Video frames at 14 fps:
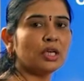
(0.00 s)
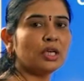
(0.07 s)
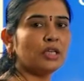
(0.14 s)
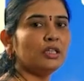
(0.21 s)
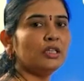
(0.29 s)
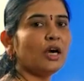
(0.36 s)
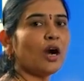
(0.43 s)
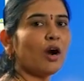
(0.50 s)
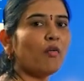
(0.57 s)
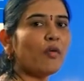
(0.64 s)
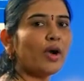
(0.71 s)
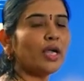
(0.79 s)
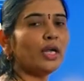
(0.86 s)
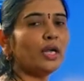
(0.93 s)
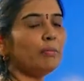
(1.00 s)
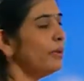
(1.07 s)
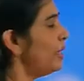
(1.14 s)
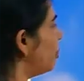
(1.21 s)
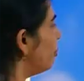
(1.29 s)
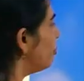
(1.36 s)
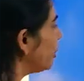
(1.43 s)
in the
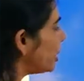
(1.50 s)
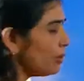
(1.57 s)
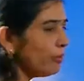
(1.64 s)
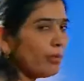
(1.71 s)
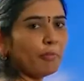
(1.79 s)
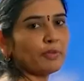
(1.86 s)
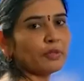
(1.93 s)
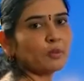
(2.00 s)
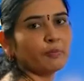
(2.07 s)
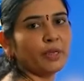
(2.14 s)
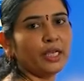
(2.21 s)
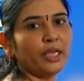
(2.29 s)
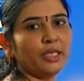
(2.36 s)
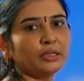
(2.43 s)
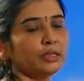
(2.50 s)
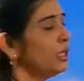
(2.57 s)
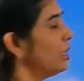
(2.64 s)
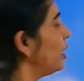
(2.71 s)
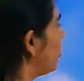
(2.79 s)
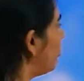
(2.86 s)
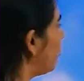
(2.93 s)
available minimum space,
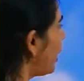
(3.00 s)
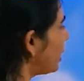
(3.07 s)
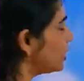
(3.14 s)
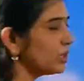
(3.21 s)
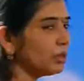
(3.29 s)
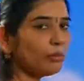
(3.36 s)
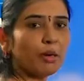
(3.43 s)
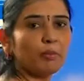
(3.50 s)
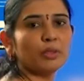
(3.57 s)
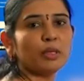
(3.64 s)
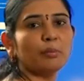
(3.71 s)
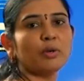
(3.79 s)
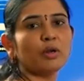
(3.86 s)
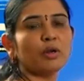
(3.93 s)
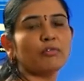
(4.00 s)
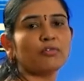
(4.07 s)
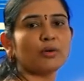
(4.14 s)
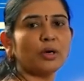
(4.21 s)
maximum number of